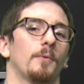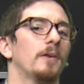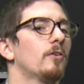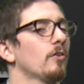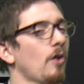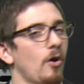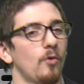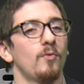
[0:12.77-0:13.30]
we
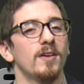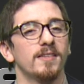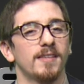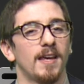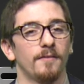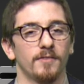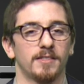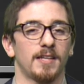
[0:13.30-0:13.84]
don't always
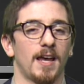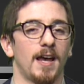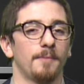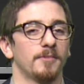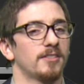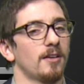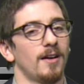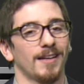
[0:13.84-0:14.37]
have the
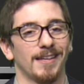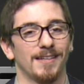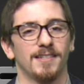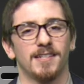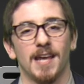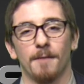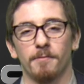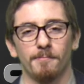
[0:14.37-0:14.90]
time to talk
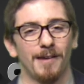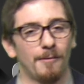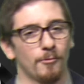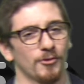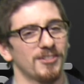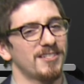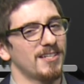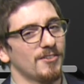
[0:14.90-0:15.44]
in depth about
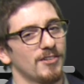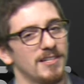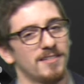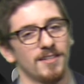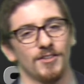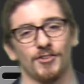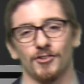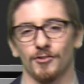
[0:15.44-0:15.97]
more
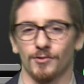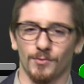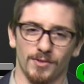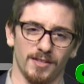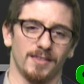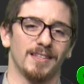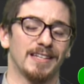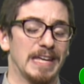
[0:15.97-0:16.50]
serious issues
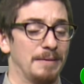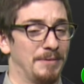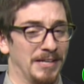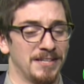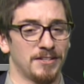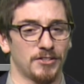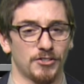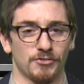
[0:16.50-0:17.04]
within the
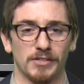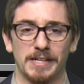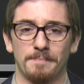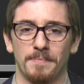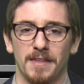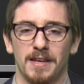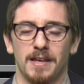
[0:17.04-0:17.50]
gaming industry.